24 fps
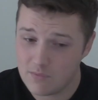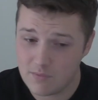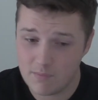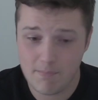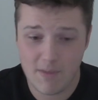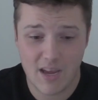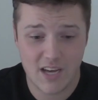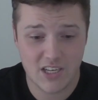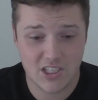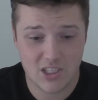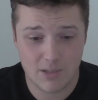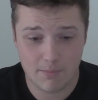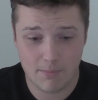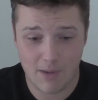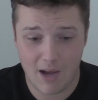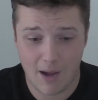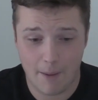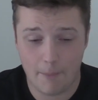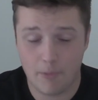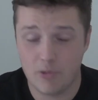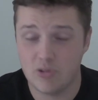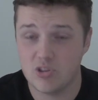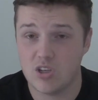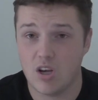Mason
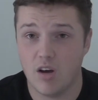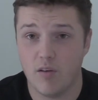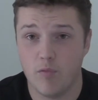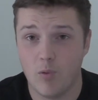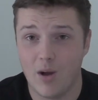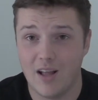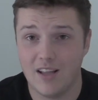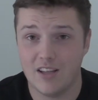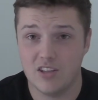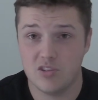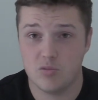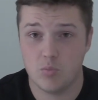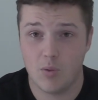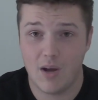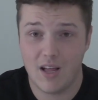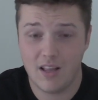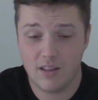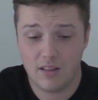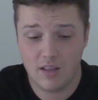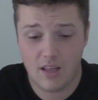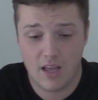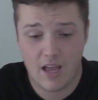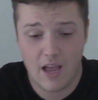Mount pulls it off well as well.